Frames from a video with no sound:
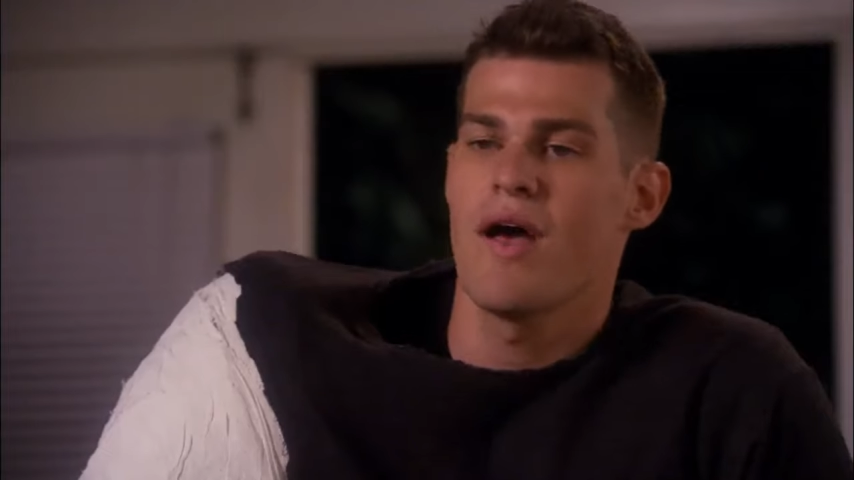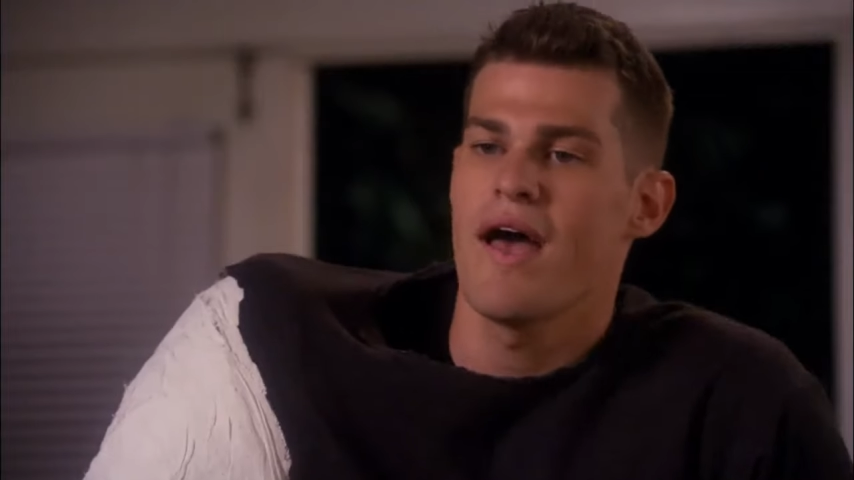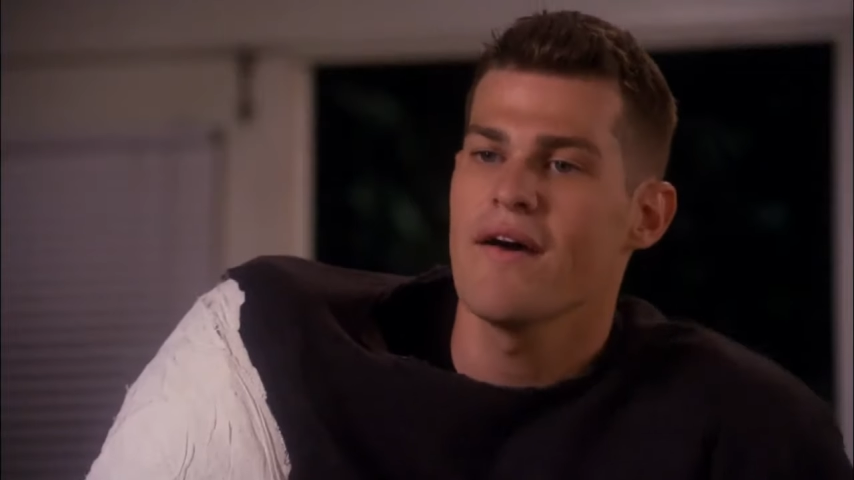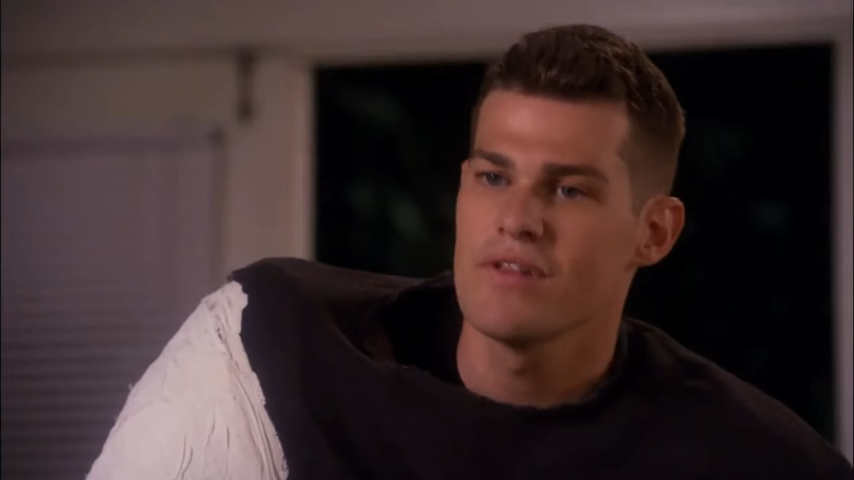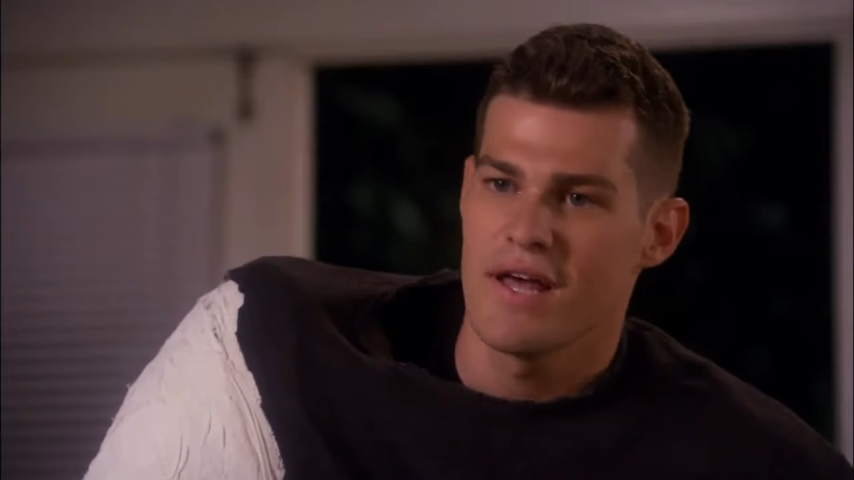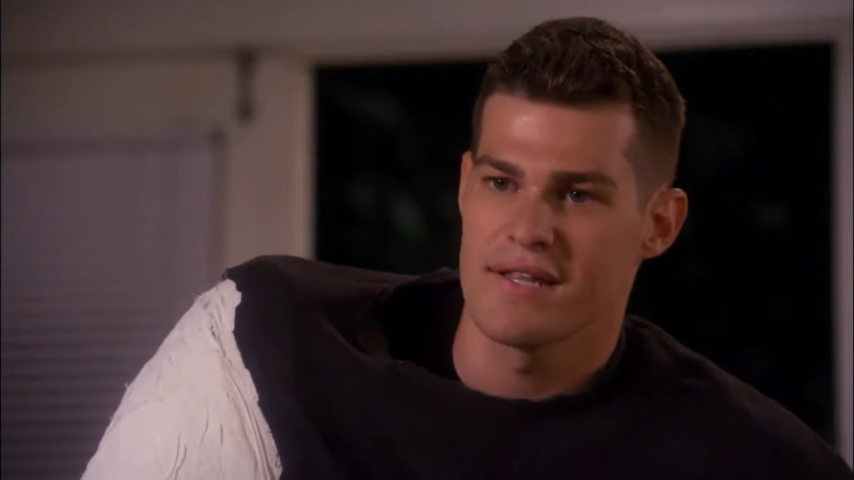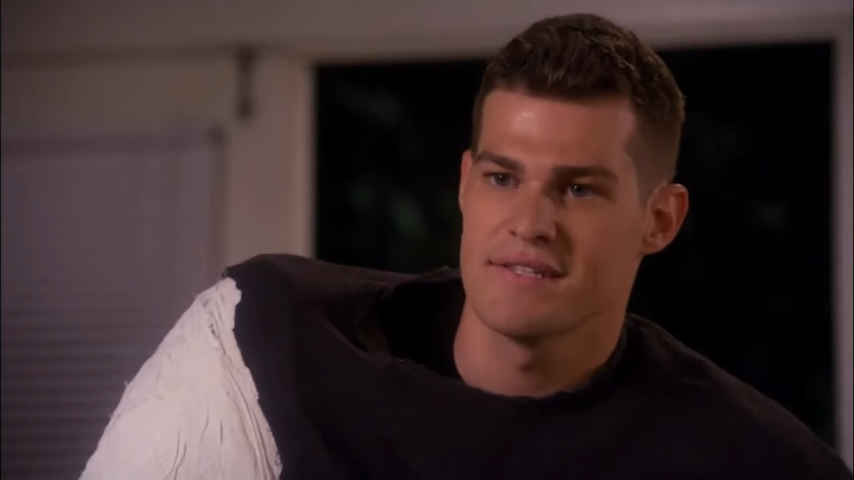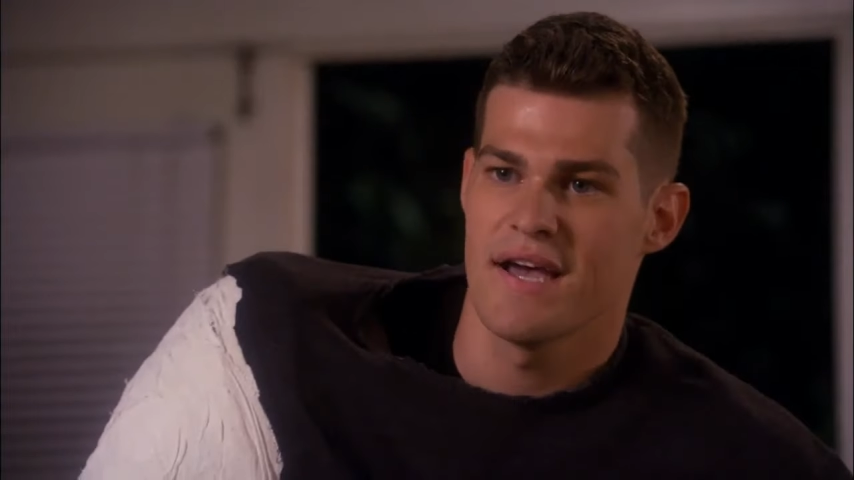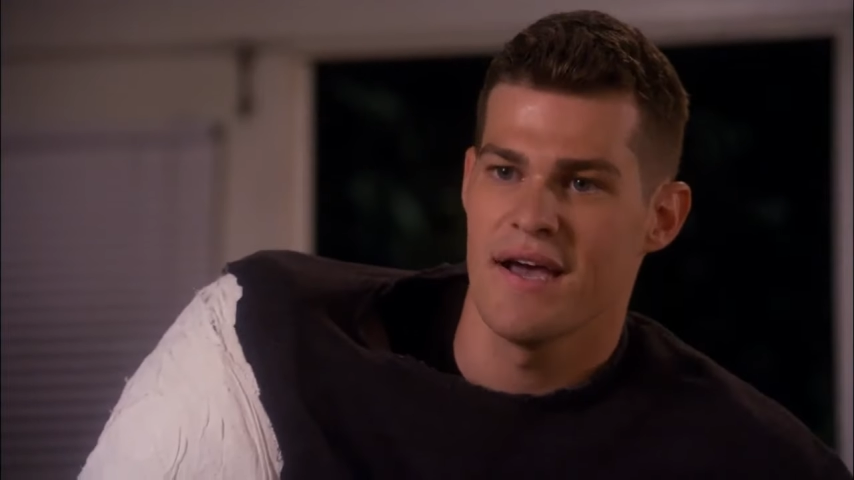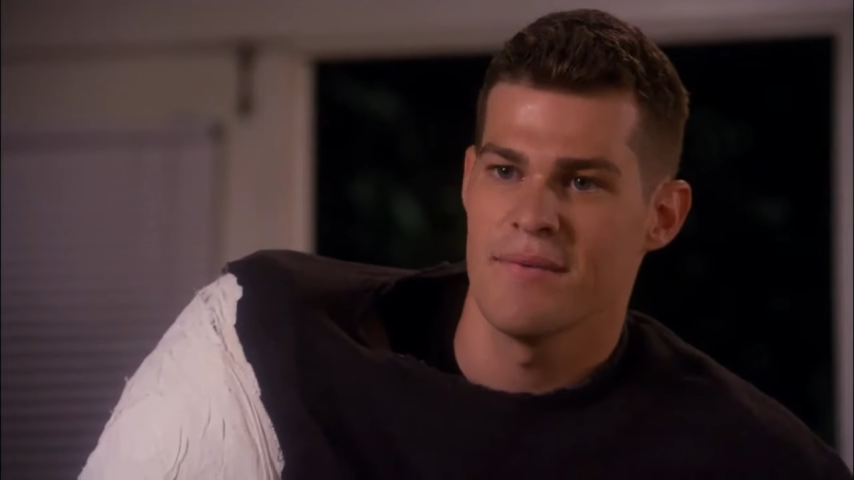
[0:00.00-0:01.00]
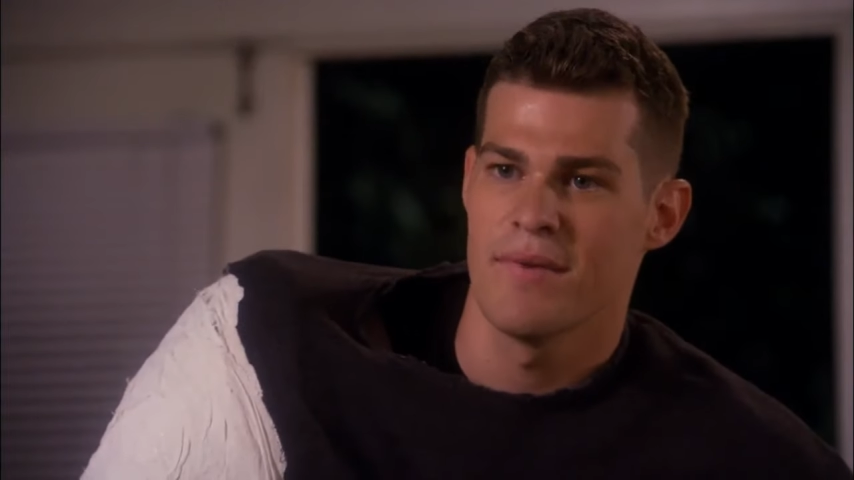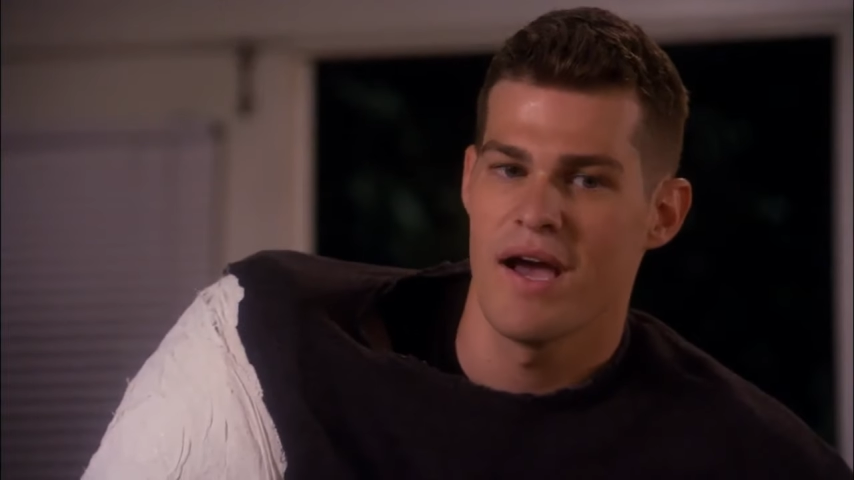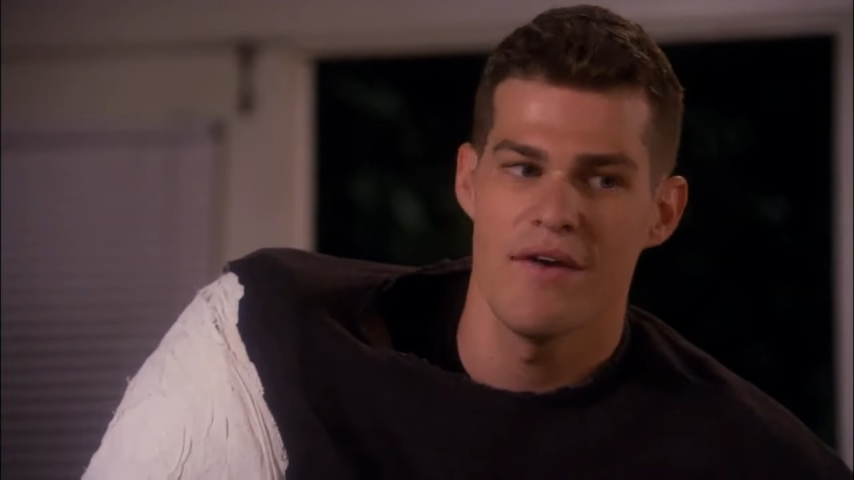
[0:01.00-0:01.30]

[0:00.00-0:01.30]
I don't have a lot of time.